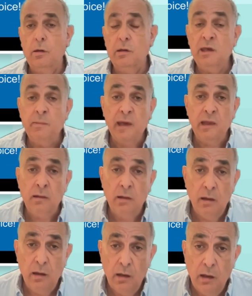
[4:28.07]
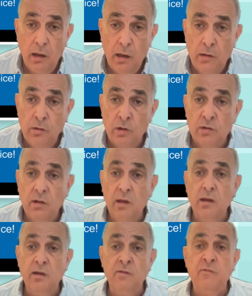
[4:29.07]
email not
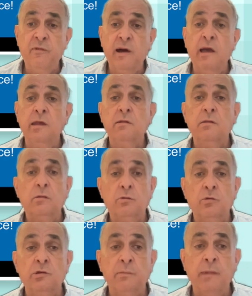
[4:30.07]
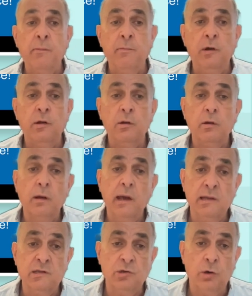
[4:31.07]
invite to the member,
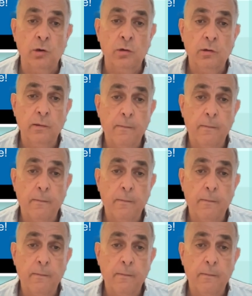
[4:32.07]
and so on.